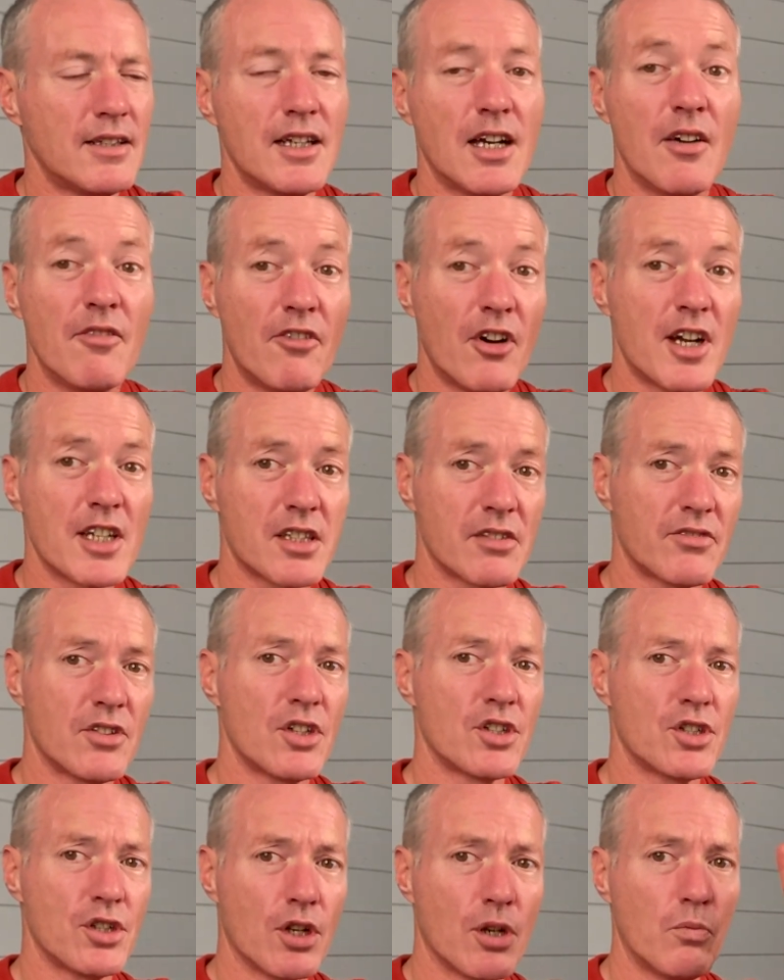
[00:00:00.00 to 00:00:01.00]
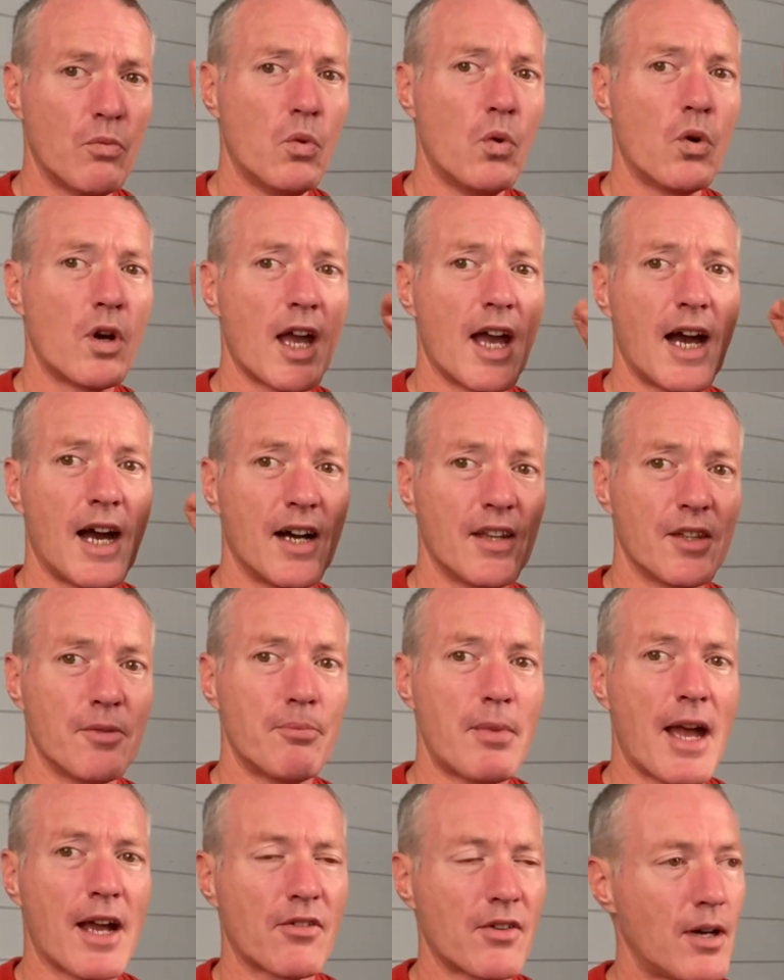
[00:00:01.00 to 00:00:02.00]
and vice versa, you can walk out and the
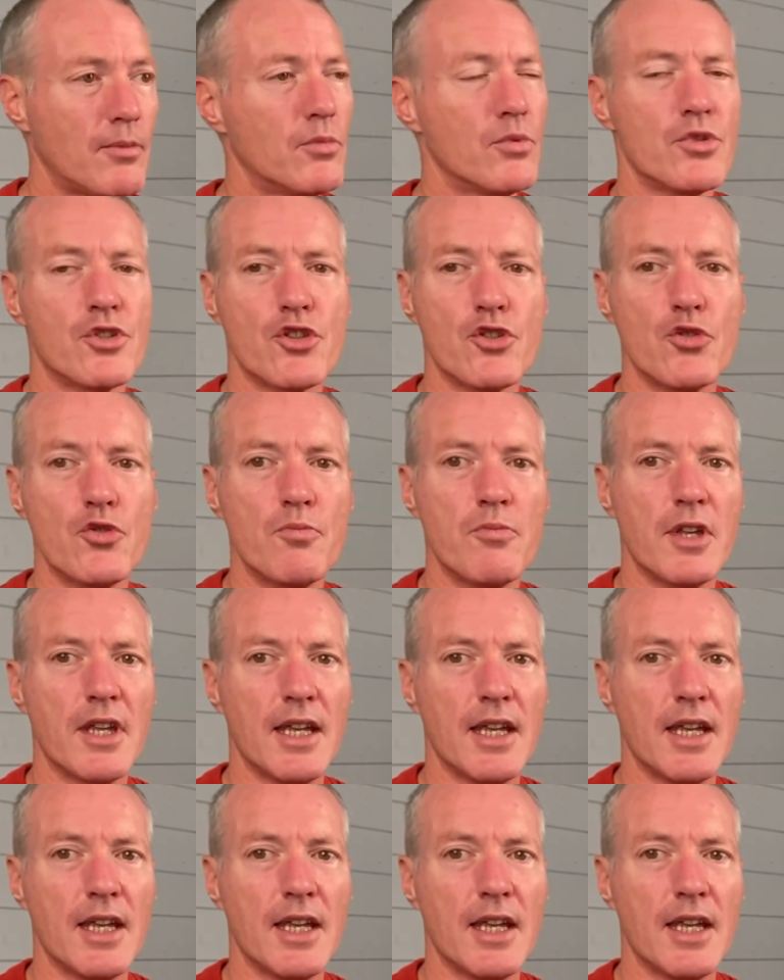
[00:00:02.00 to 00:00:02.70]
background will zoom